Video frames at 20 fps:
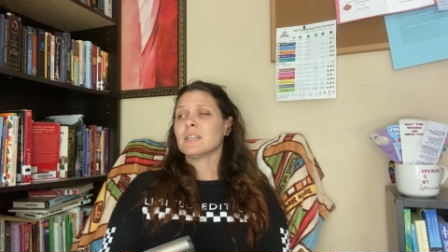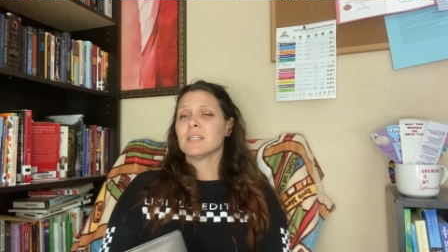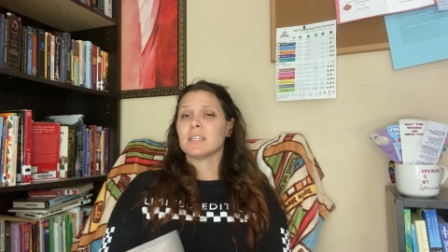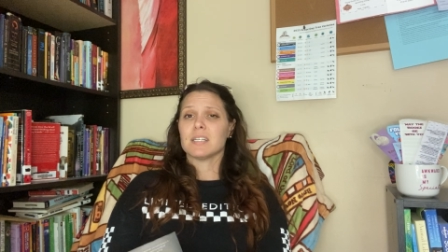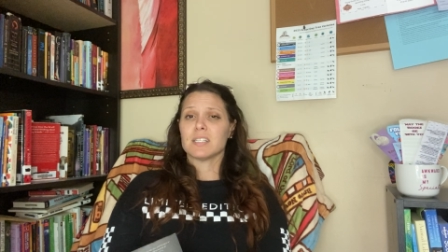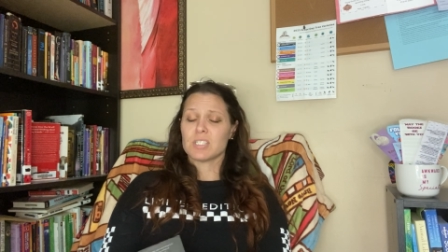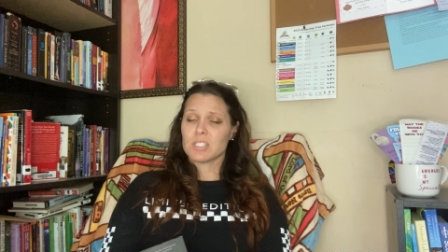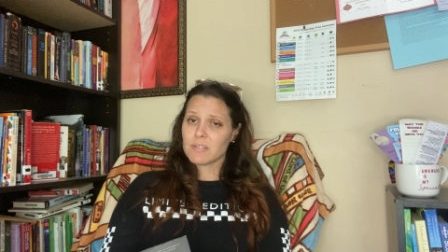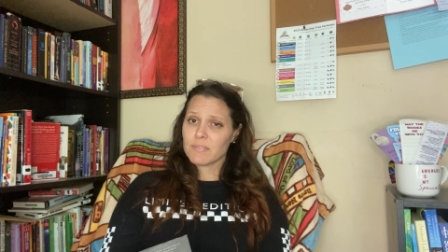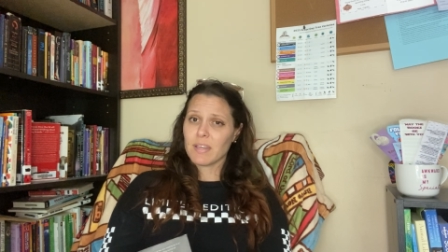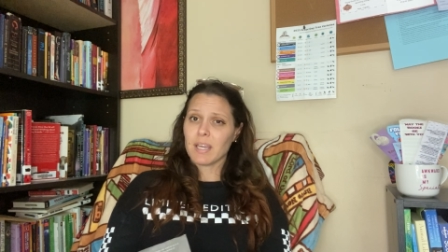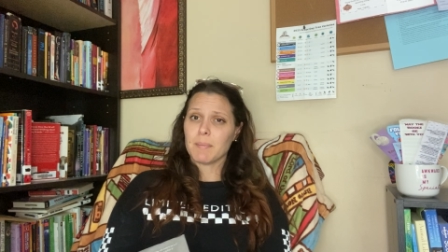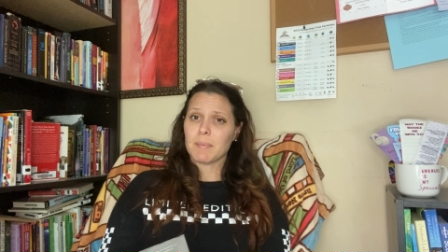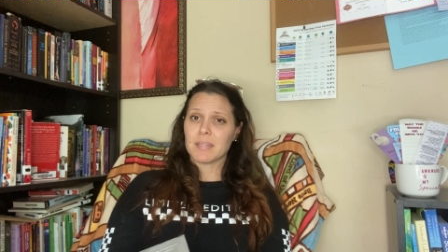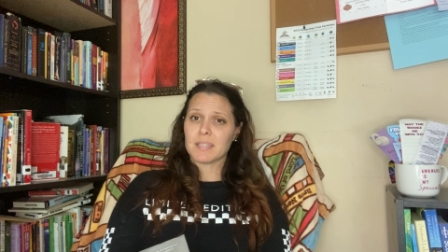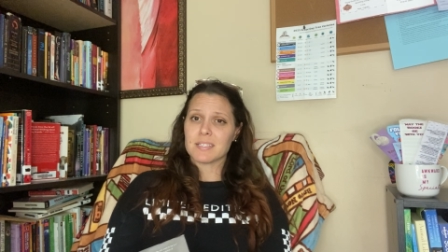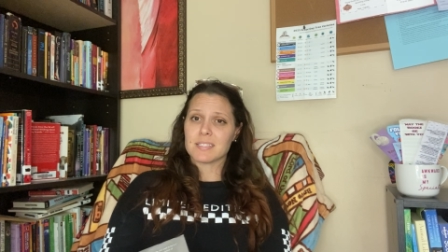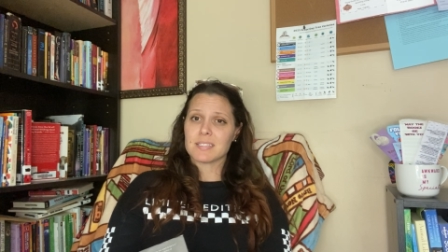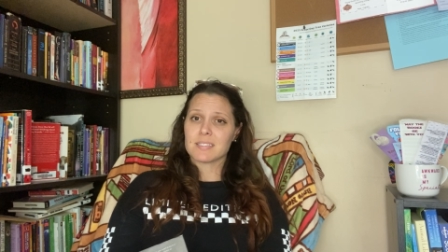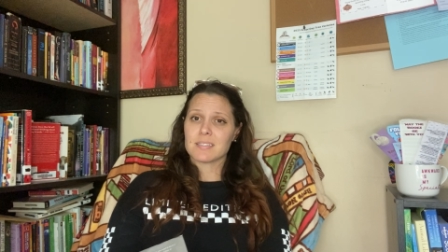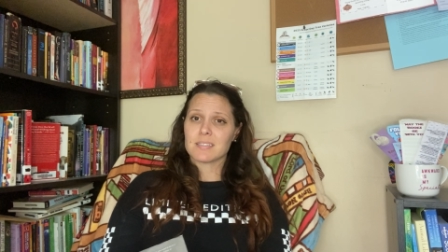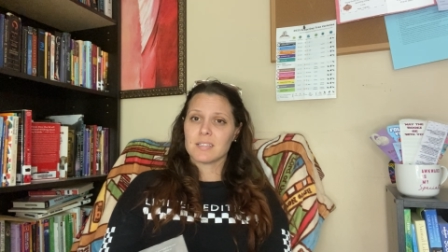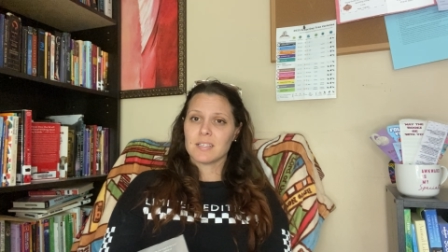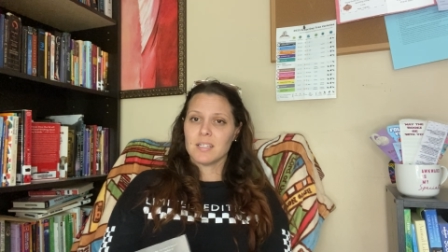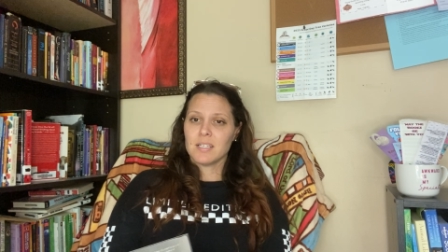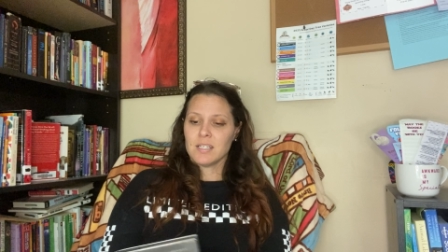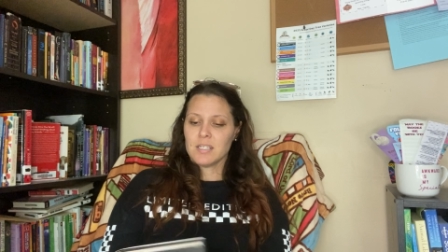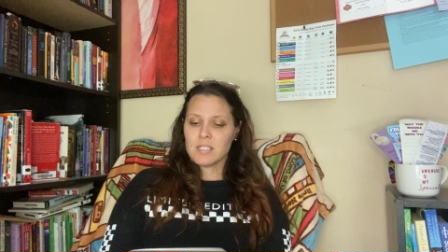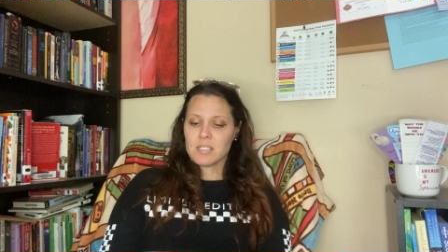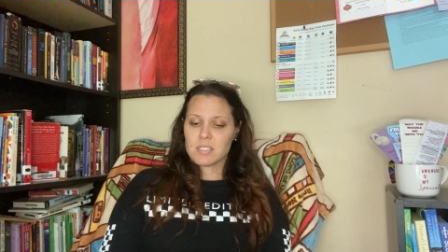And she's fabulous.
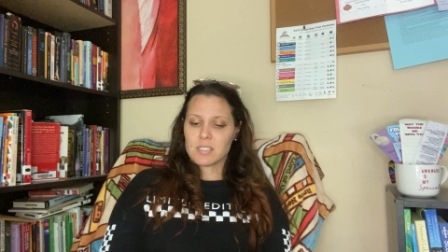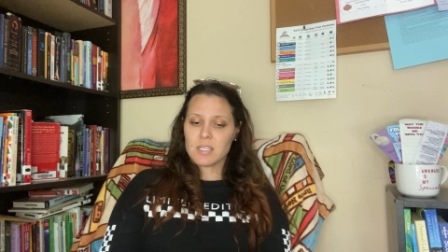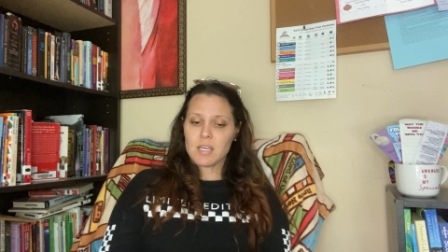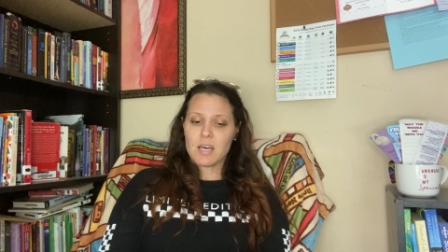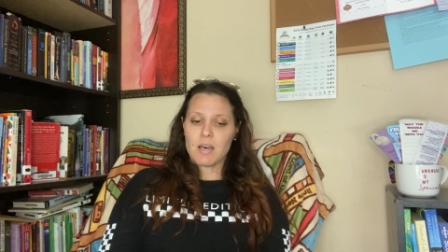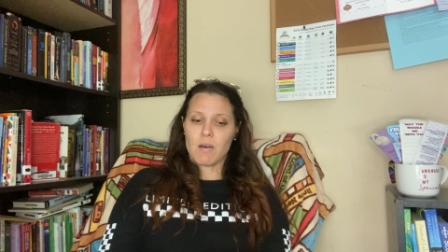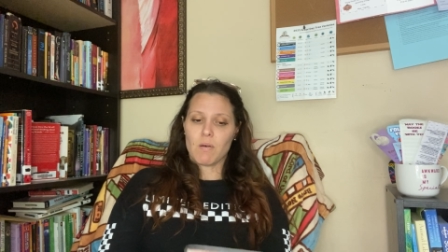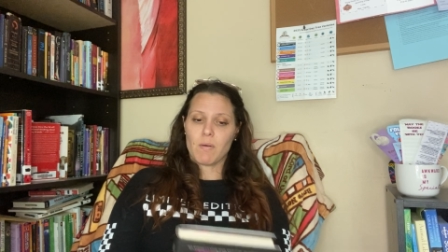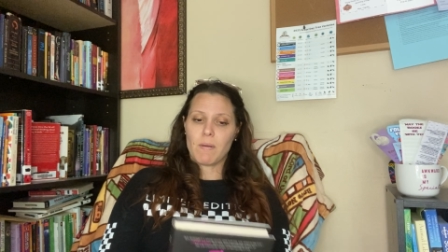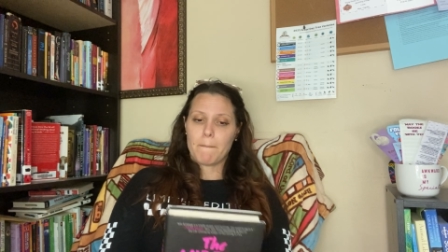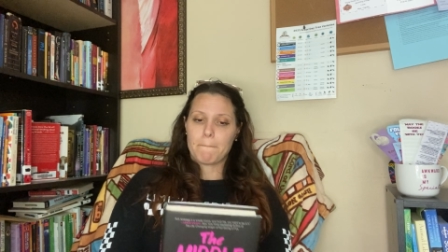So